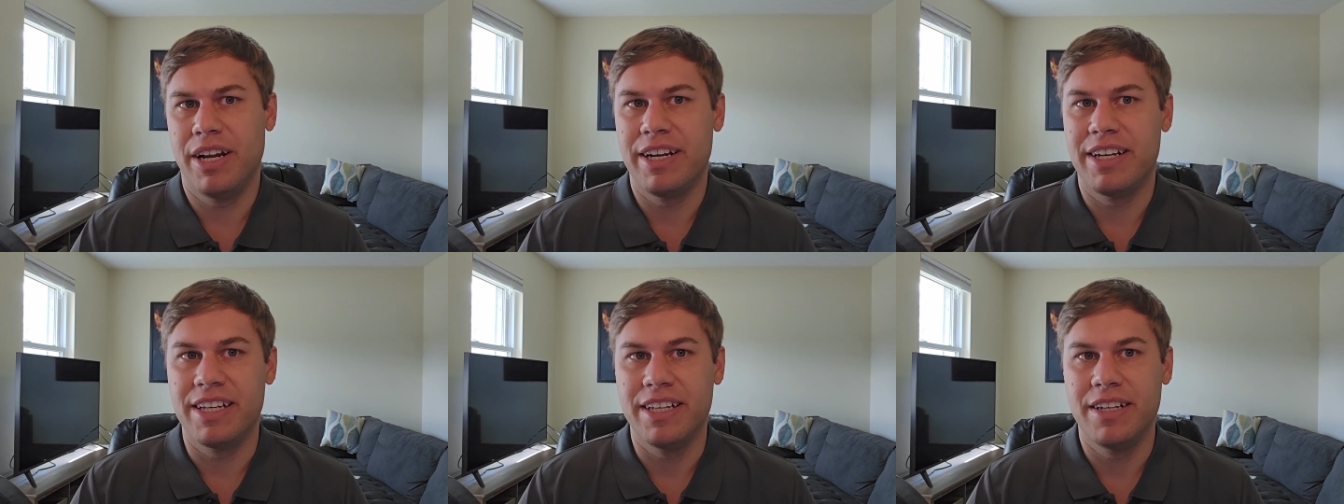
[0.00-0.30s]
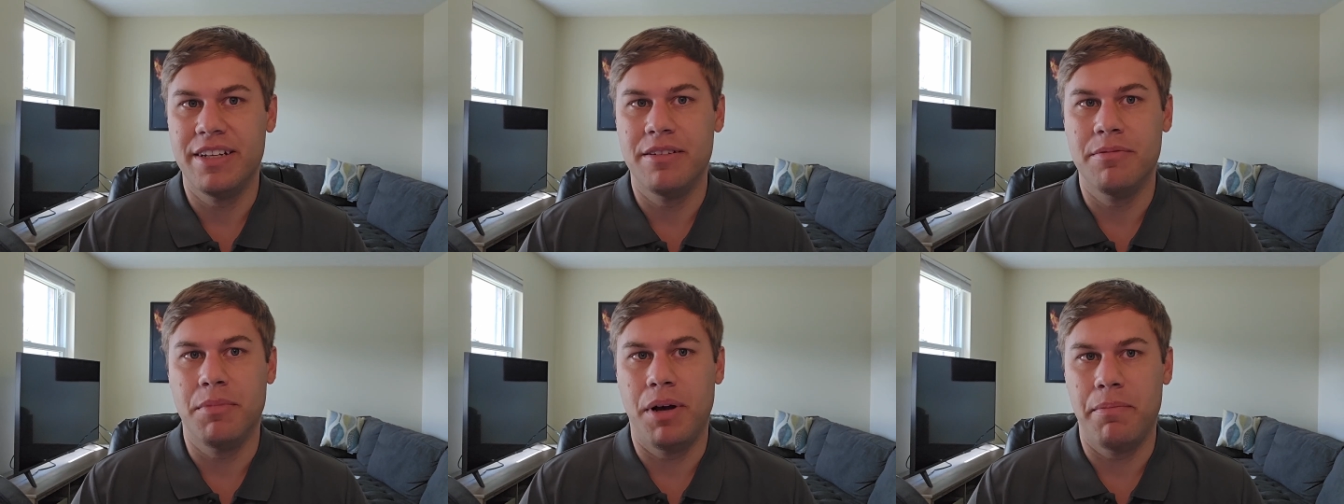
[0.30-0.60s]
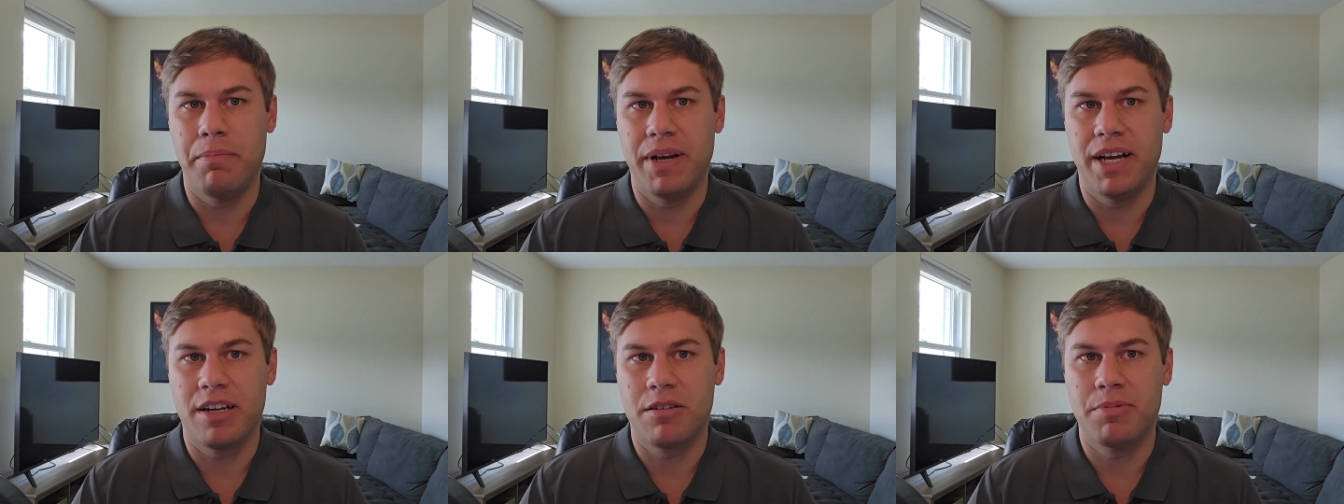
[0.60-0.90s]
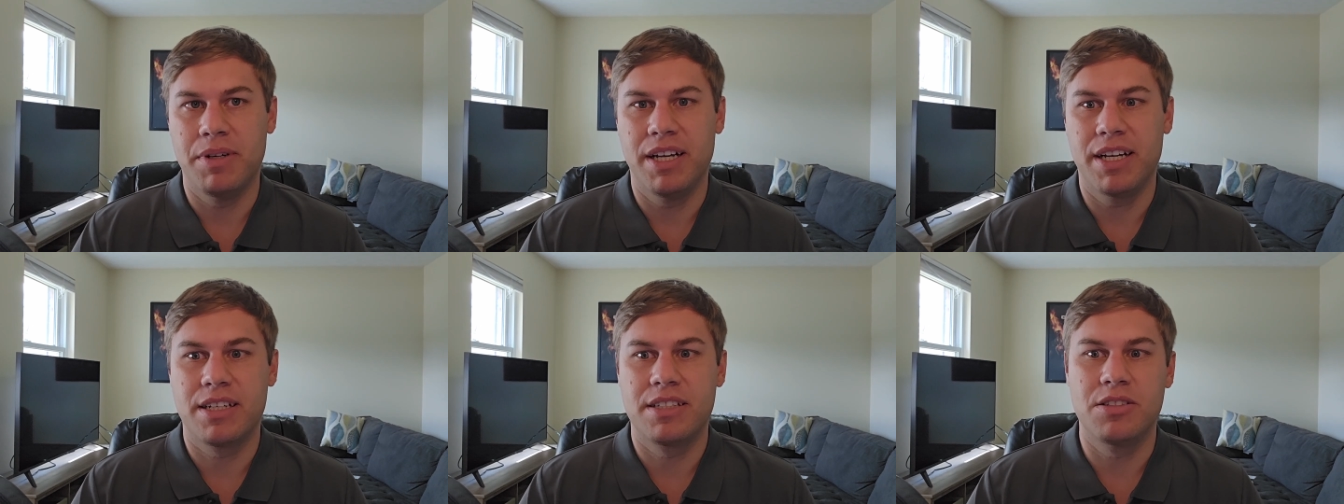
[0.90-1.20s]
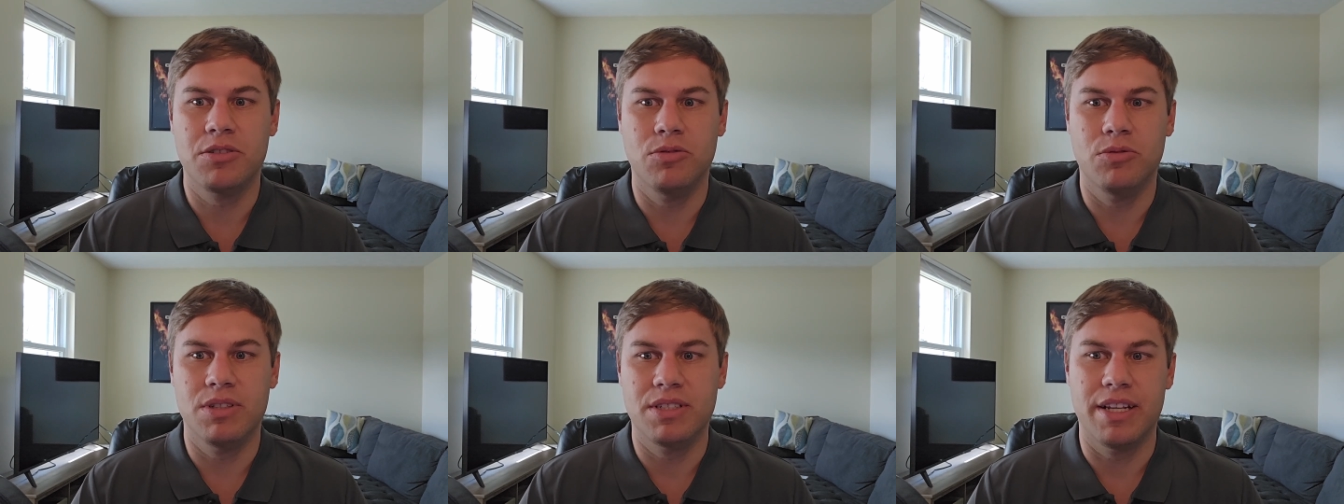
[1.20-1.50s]
I needed in my backpack,
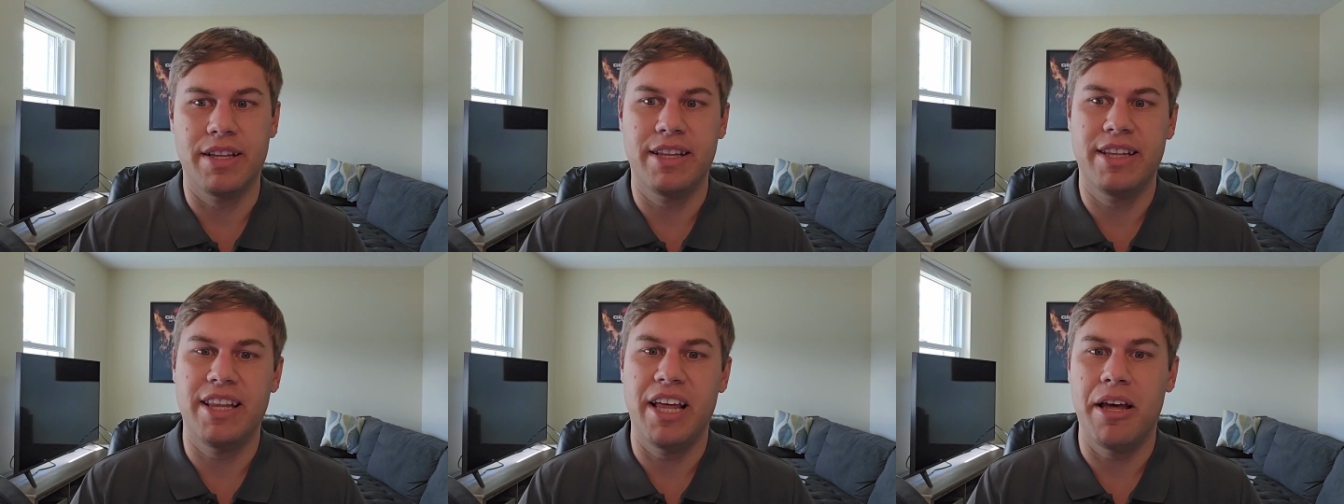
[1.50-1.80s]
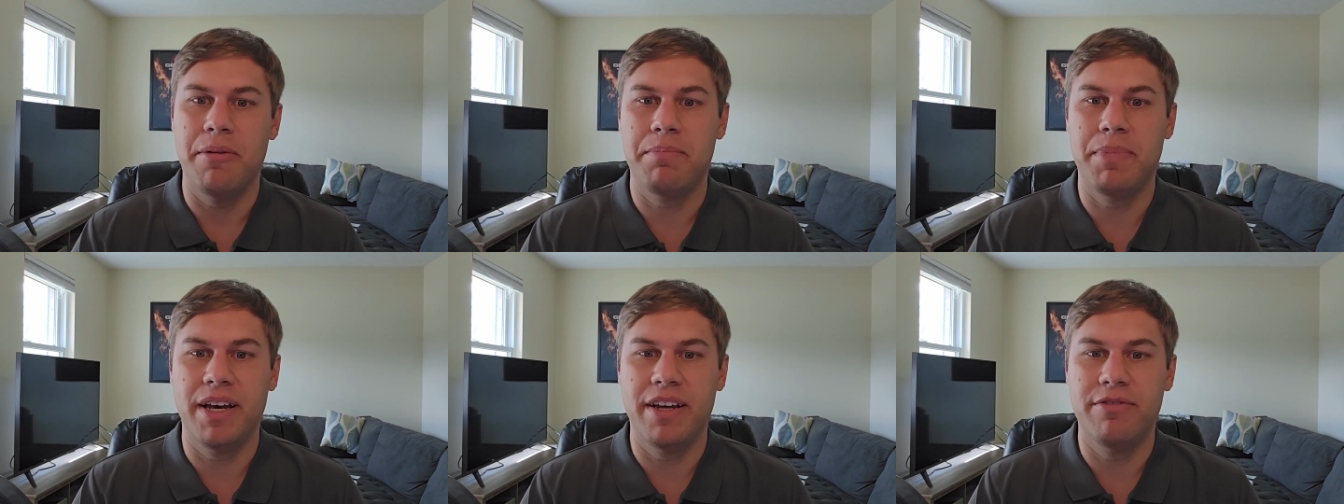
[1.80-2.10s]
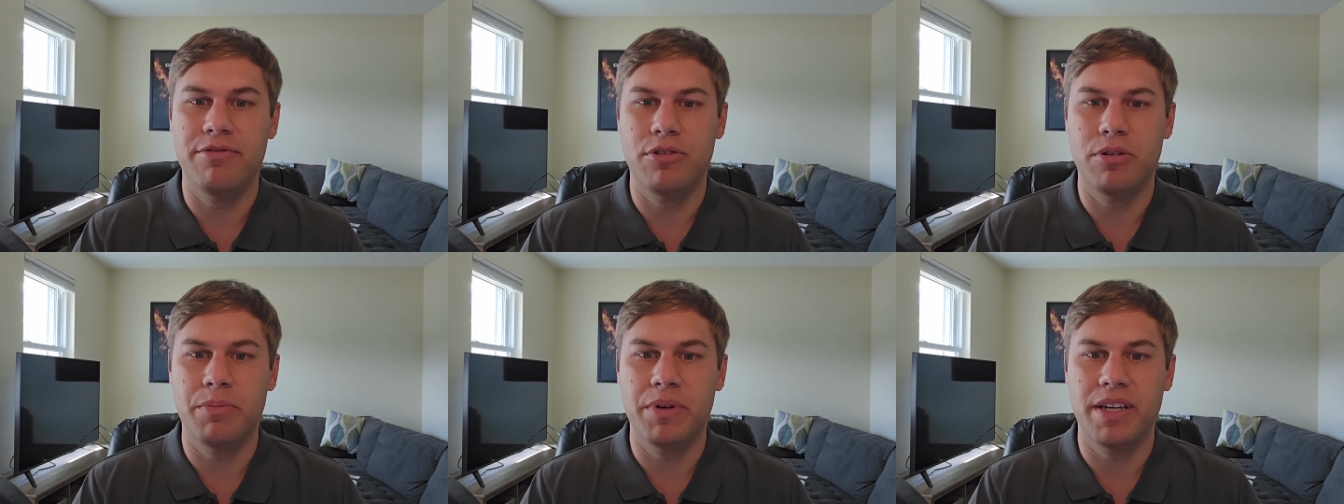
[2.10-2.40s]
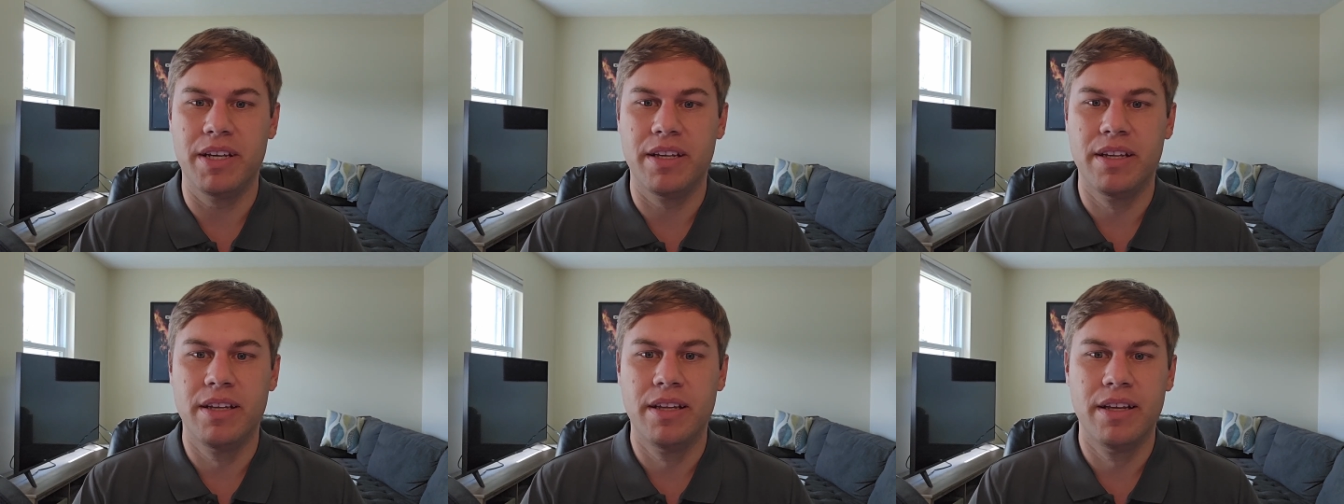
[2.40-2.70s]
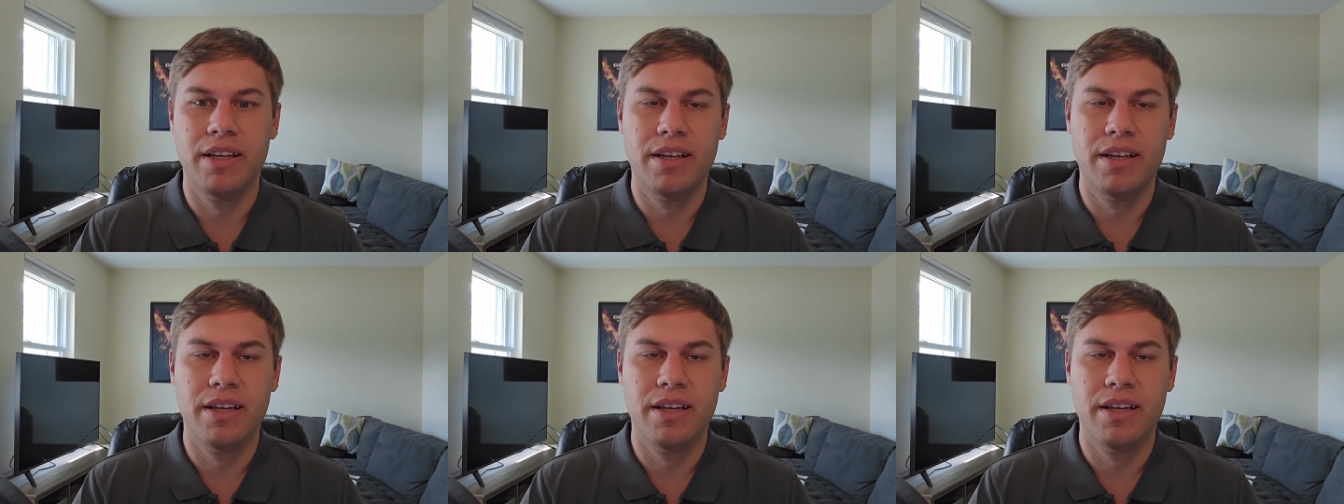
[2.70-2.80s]
so it wasn't that bad for me.